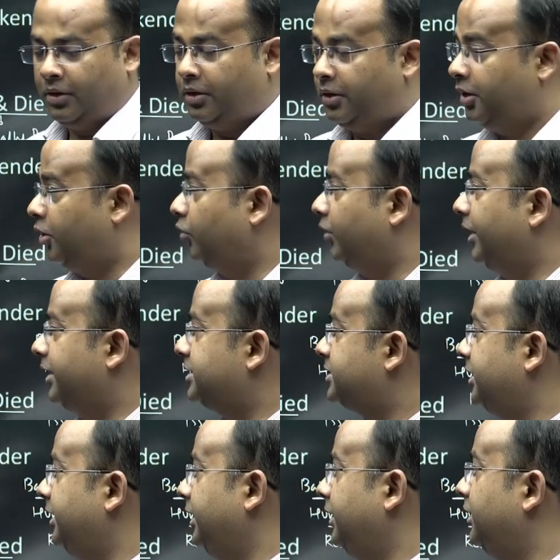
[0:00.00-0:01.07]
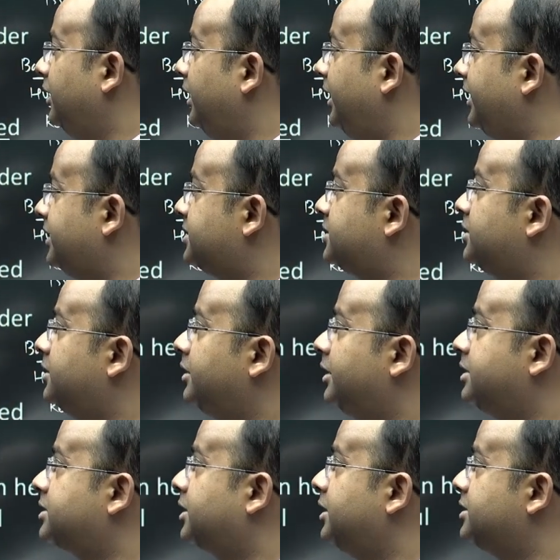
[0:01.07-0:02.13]
Now guys, see, let's
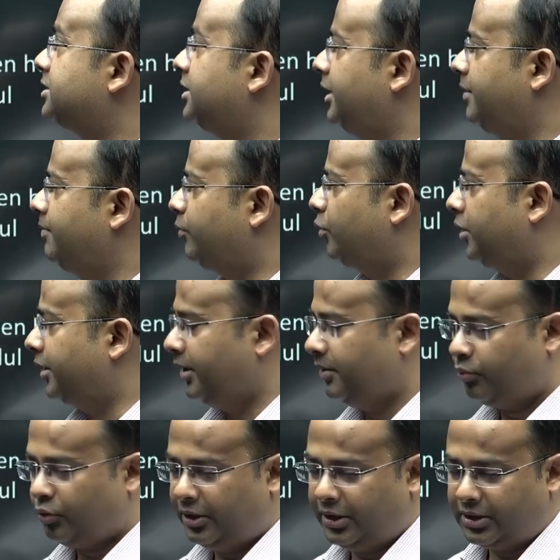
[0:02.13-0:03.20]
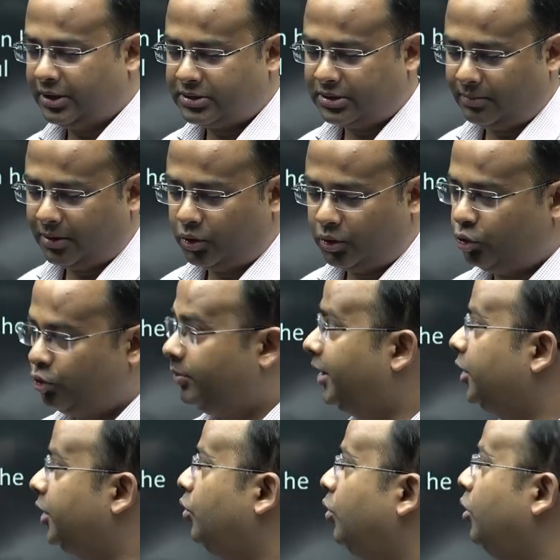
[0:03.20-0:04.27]
discuss the important pointers about
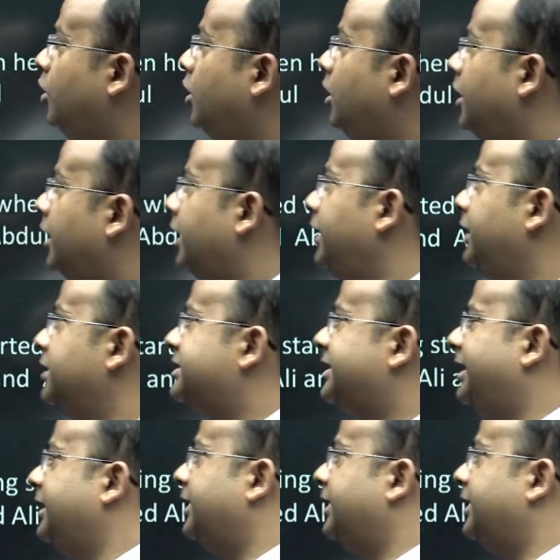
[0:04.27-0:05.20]
Humayun. It is said